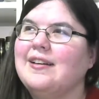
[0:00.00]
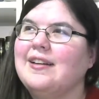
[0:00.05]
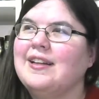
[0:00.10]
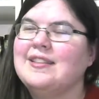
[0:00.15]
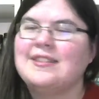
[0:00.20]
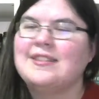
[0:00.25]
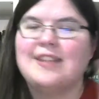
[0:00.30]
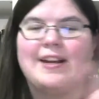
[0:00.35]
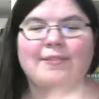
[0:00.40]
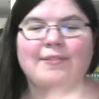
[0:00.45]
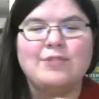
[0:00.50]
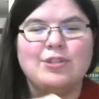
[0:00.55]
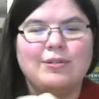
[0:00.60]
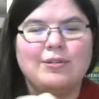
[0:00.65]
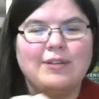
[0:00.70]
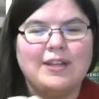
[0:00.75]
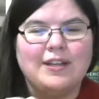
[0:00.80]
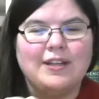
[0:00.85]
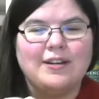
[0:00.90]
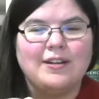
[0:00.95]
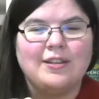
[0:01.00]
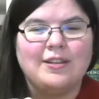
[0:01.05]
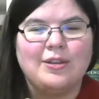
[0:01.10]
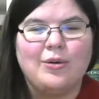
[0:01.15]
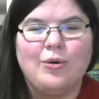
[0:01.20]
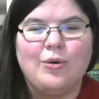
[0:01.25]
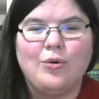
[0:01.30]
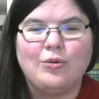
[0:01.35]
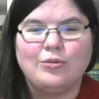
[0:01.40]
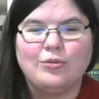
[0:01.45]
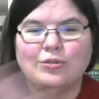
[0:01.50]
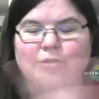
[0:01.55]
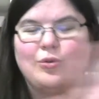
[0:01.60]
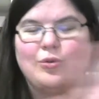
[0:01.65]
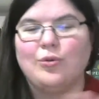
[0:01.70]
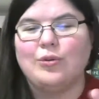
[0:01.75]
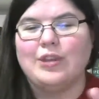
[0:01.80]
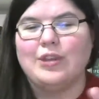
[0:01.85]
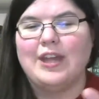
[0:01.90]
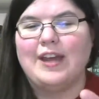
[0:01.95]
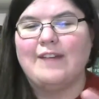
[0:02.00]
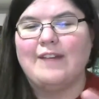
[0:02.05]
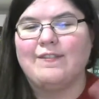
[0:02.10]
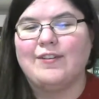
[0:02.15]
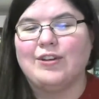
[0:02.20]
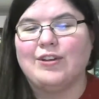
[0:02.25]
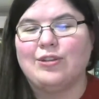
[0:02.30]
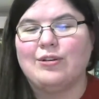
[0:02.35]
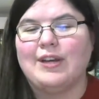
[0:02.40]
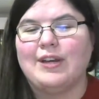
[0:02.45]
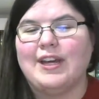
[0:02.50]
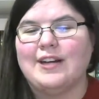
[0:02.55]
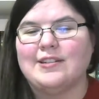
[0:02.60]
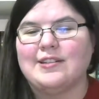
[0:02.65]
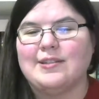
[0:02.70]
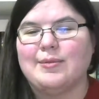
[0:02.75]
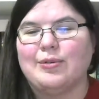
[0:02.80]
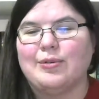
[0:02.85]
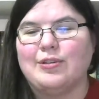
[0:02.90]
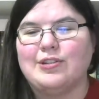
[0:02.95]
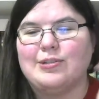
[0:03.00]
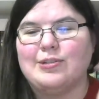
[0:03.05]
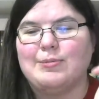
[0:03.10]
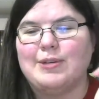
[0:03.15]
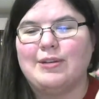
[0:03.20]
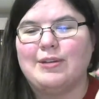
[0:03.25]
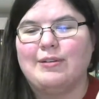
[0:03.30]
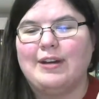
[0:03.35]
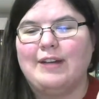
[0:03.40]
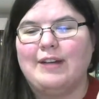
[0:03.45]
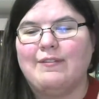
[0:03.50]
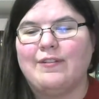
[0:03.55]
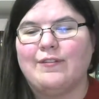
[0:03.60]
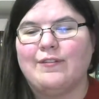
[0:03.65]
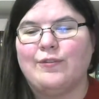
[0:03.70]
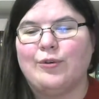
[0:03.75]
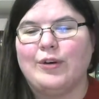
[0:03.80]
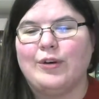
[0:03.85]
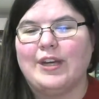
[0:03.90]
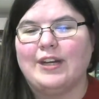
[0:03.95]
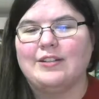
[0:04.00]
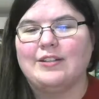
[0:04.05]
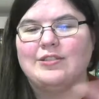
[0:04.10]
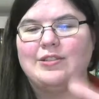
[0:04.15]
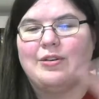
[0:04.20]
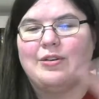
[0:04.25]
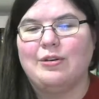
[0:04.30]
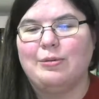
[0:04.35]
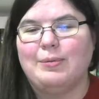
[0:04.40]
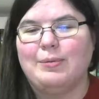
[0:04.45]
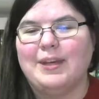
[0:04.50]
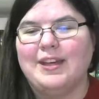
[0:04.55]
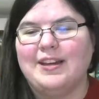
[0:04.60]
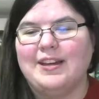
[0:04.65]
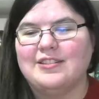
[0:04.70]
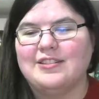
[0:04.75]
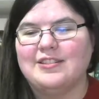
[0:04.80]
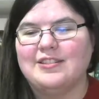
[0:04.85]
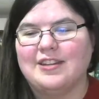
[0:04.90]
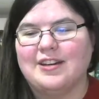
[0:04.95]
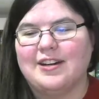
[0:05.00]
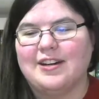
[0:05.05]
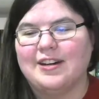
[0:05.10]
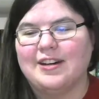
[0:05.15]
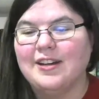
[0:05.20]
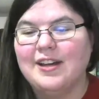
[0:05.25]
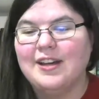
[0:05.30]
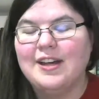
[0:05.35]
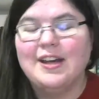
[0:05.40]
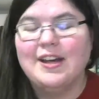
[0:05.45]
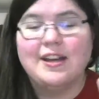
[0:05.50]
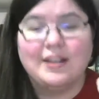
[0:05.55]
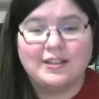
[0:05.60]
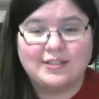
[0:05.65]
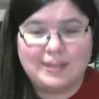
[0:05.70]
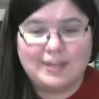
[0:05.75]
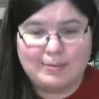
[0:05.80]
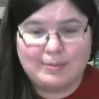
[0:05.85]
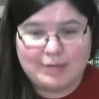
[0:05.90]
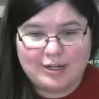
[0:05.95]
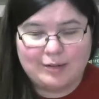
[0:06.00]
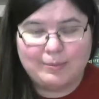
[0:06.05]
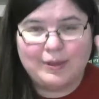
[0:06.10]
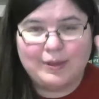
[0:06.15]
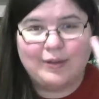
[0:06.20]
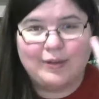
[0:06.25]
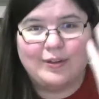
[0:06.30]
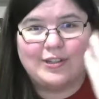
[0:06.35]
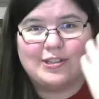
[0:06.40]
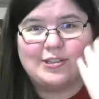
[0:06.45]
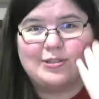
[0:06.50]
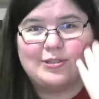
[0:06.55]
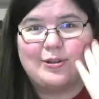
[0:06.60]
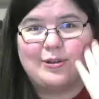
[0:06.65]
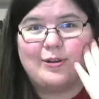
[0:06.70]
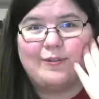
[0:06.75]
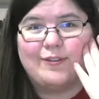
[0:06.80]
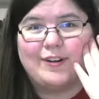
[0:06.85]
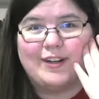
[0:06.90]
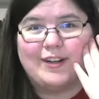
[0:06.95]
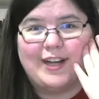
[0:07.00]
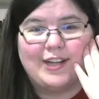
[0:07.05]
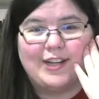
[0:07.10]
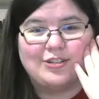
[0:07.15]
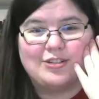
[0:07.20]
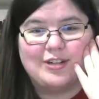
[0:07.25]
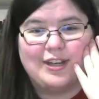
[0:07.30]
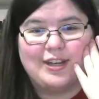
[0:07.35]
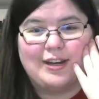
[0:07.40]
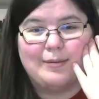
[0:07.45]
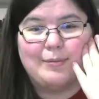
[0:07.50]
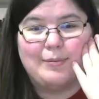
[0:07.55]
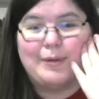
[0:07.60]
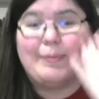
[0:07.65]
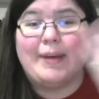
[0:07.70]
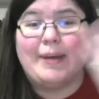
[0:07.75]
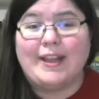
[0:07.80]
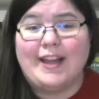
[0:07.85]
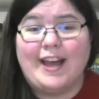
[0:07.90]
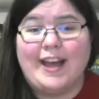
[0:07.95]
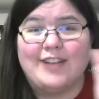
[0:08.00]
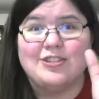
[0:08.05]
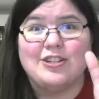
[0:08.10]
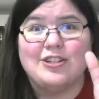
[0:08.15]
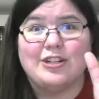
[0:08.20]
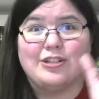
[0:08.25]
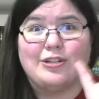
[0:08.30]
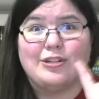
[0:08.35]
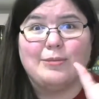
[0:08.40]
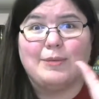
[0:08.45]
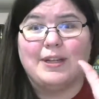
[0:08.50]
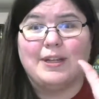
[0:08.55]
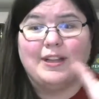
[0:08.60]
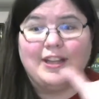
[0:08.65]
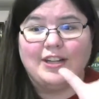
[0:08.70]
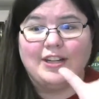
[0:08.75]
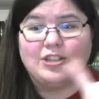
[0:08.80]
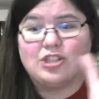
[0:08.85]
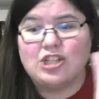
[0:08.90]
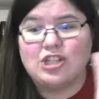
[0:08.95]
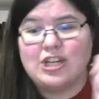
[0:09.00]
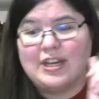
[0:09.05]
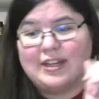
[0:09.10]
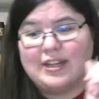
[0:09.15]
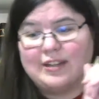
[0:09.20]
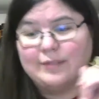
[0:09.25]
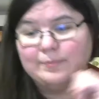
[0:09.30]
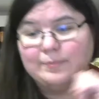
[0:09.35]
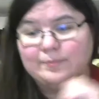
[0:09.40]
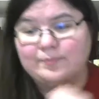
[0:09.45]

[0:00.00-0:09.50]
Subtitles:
Instead of doing the whole school thing for 3 years, I'm going to be doing it for 4 years, so it'll be easier, except that I'll be going to school for an extra year, but my last year should be like chill.